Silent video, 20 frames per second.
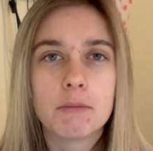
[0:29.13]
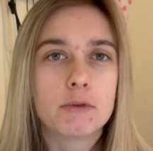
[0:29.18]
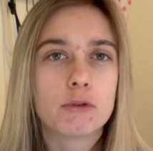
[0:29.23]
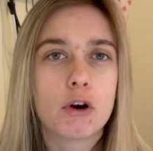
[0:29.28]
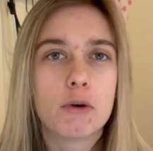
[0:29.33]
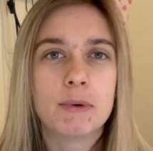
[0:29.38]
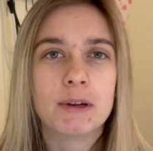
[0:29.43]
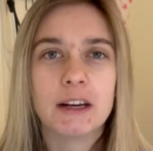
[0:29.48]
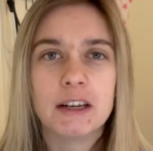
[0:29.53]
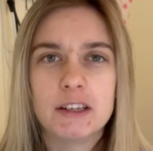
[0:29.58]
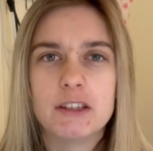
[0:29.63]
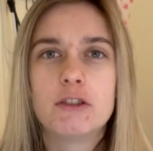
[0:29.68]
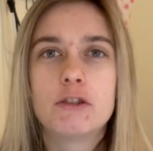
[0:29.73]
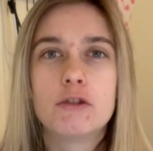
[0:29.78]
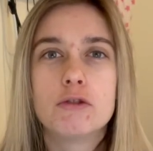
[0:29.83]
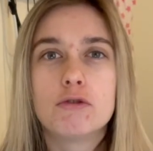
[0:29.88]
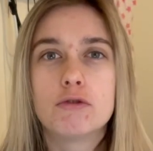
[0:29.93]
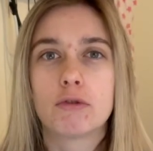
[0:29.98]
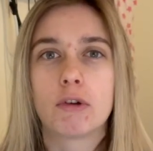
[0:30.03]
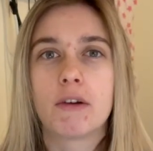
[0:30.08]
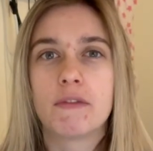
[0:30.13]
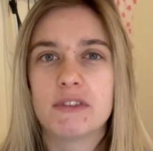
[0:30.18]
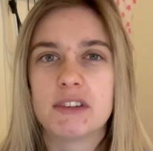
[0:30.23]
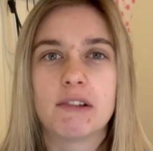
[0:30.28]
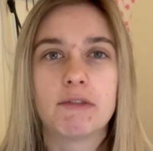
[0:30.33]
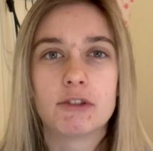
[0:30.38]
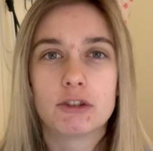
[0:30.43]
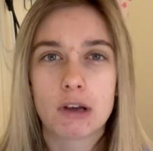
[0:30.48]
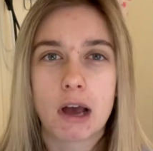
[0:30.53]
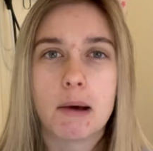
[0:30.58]
You've got to win at least two trophies to
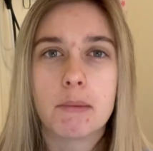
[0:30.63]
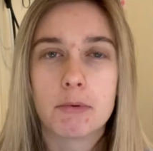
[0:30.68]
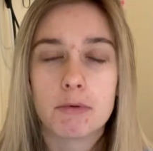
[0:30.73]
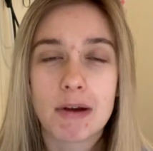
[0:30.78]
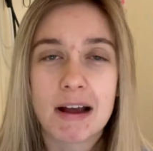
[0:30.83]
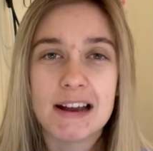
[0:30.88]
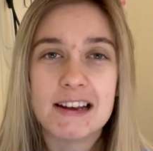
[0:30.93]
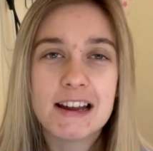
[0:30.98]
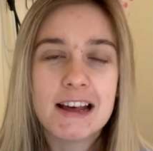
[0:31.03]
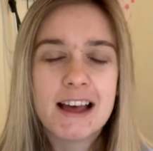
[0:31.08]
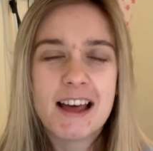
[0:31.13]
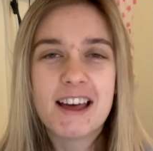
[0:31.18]
have a title parade."